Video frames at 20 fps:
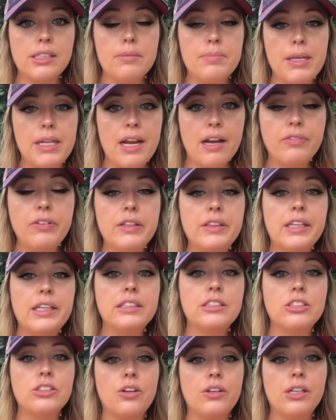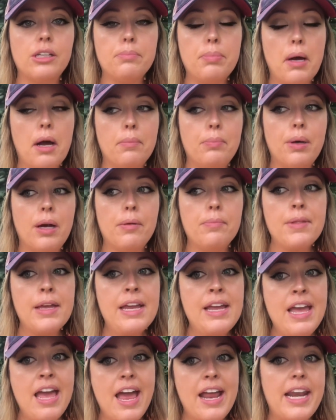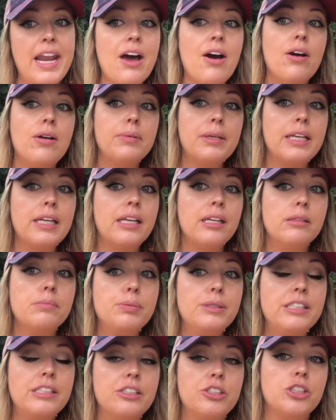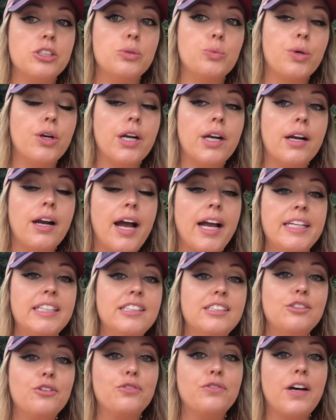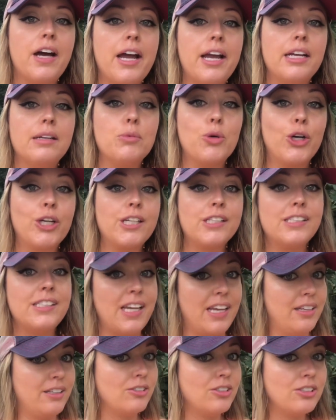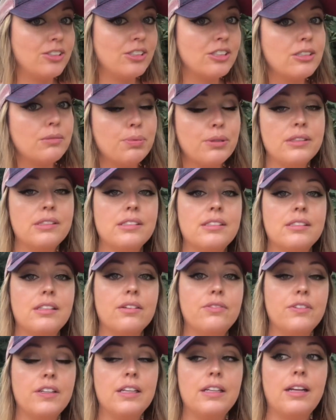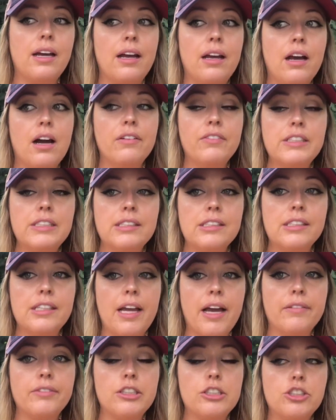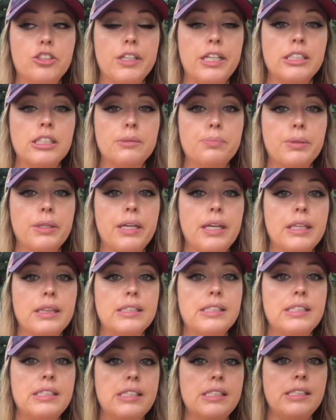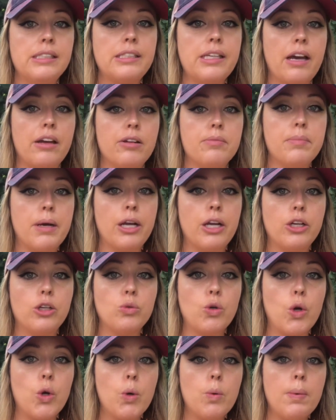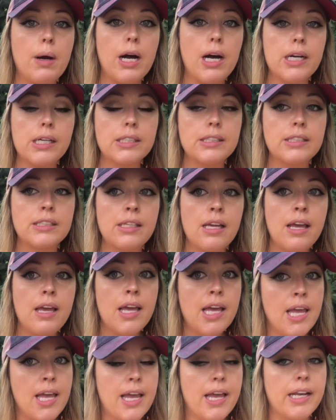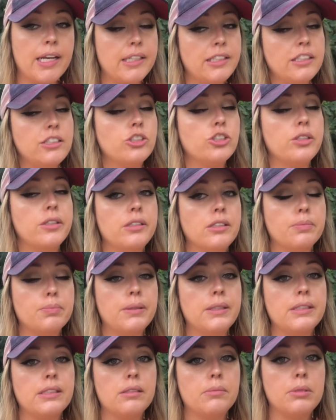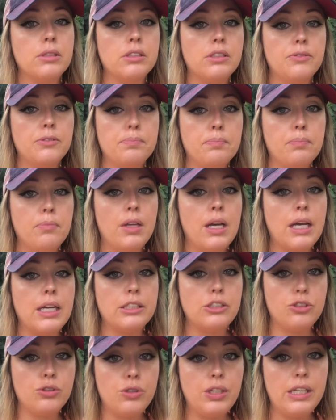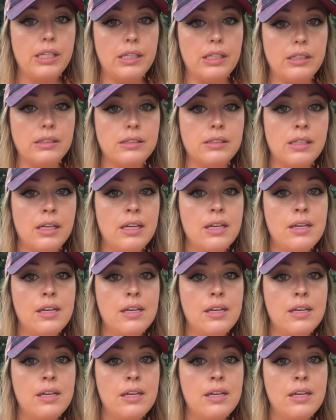I mean, everything's starting to pop up. Now I'm getting in a position where I need to find more containers to put this stuff in. I obviously have to transplant the seeds out of my grow box, and I need to transplant some of those zucchinis.